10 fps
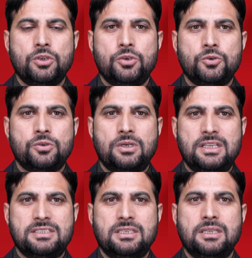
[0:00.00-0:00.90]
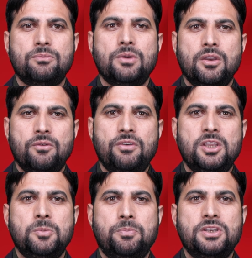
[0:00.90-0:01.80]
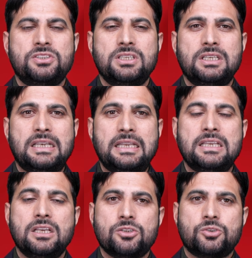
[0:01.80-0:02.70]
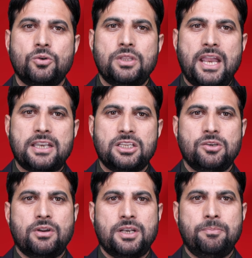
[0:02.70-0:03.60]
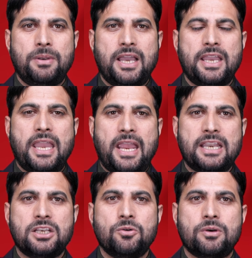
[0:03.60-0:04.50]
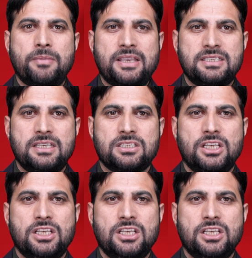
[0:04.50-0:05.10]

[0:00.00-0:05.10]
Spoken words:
you should listen him very patiently so that your reply and your message,